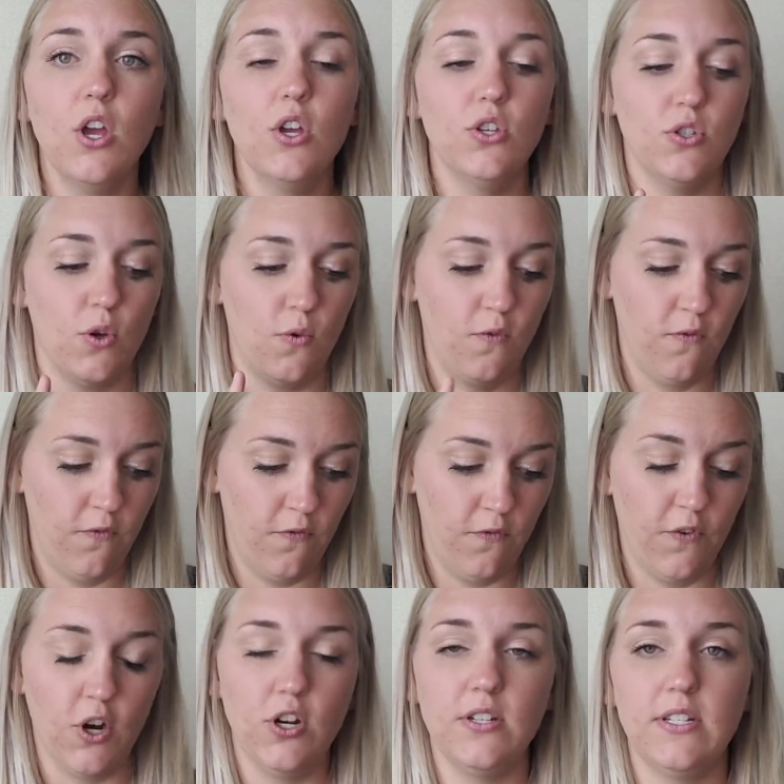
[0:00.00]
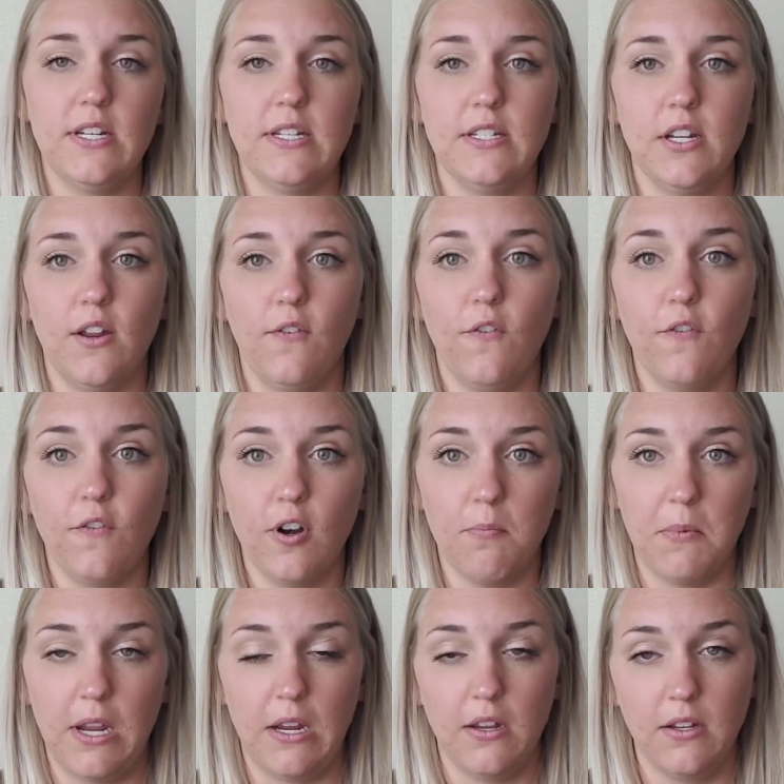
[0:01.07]
So first is
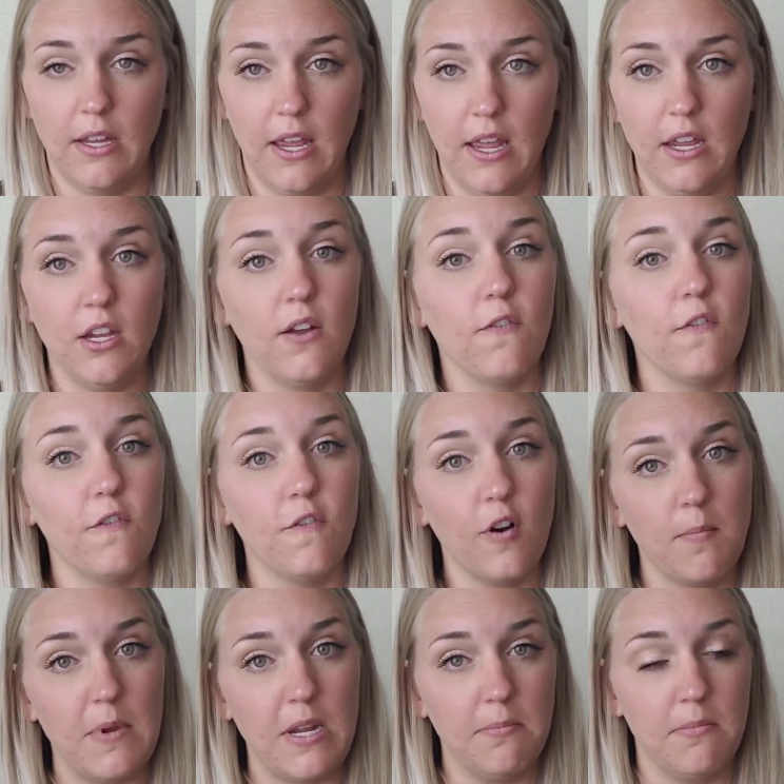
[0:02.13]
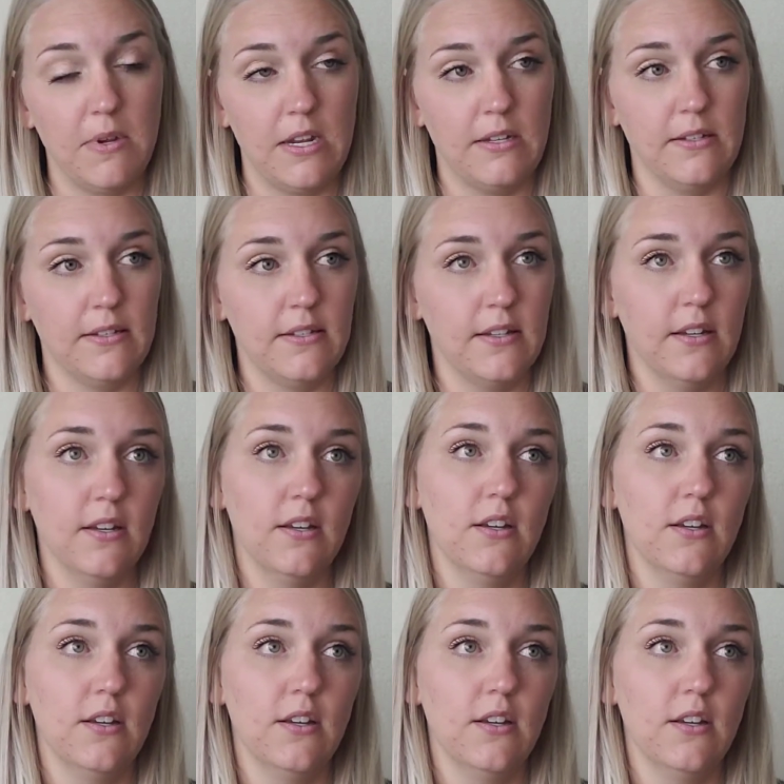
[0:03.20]
confirming. Okay, confirming means